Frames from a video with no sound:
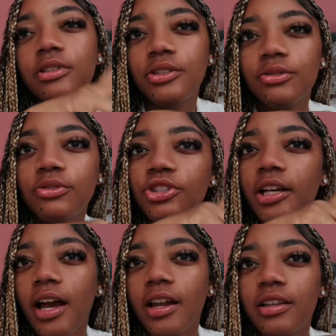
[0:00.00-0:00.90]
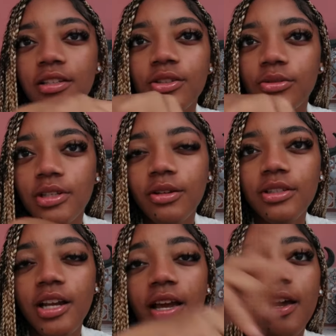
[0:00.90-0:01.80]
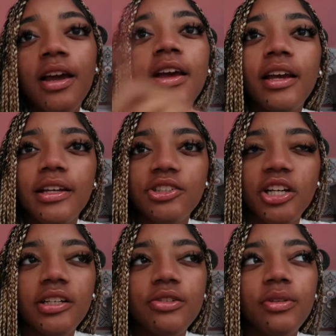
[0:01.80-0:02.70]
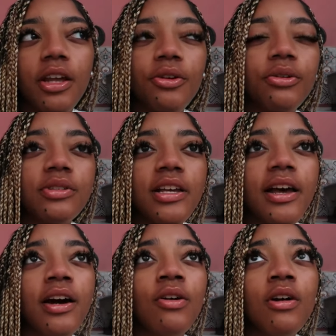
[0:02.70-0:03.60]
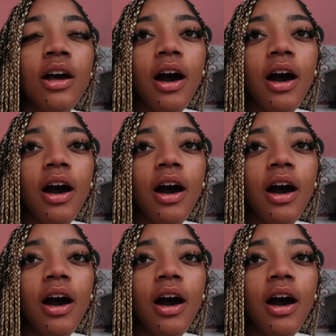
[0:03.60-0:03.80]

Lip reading: we do check out of this hotel today and then check into another hotel.